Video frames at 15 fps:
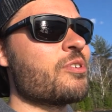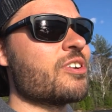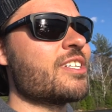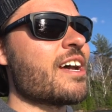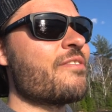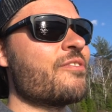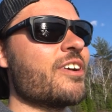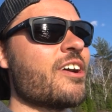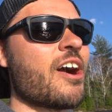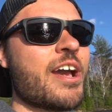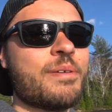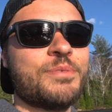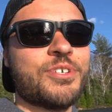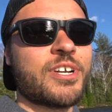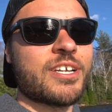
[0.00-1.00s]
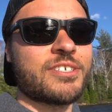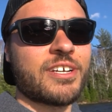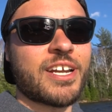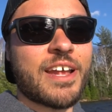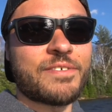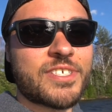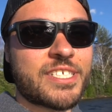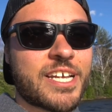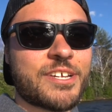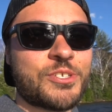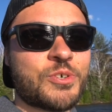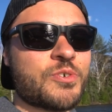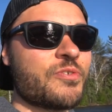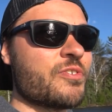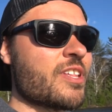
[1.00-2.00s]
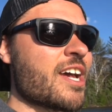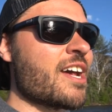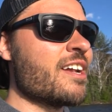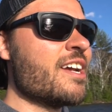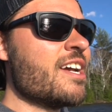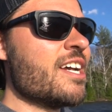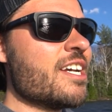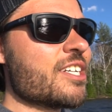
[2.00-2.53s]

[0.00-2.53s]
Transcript: We're definitely hyped. You guys are gonna have to stay tuned for that.